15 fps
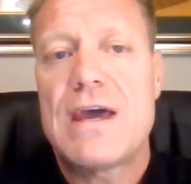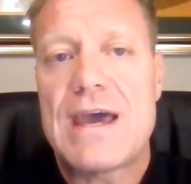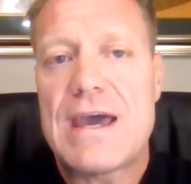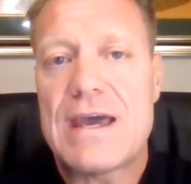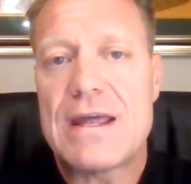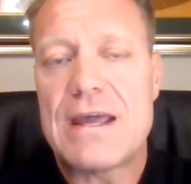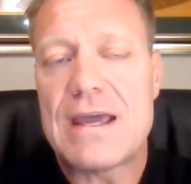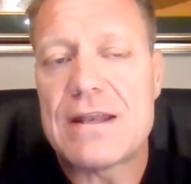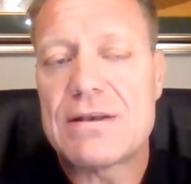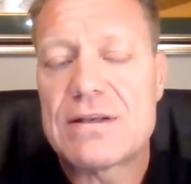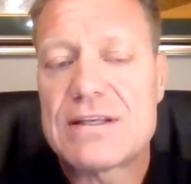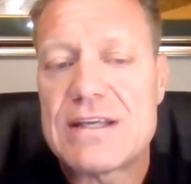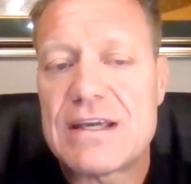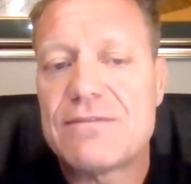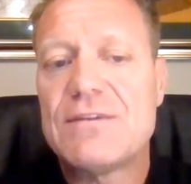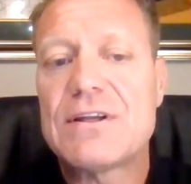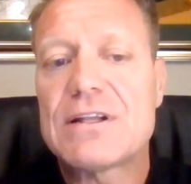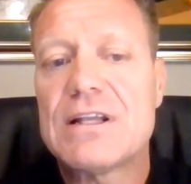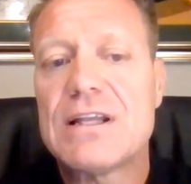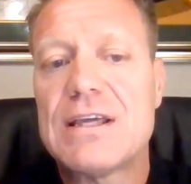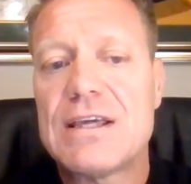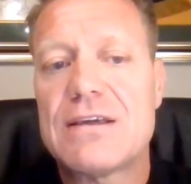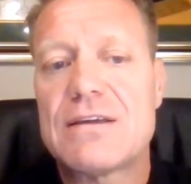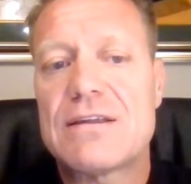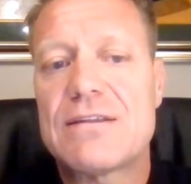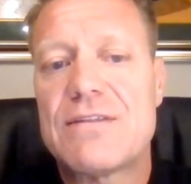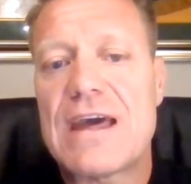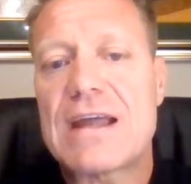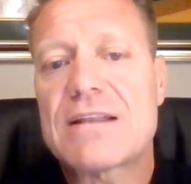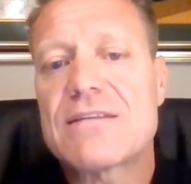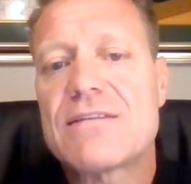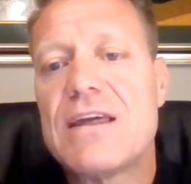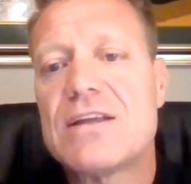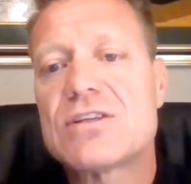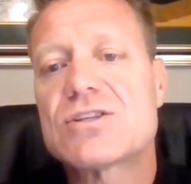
And definitely that then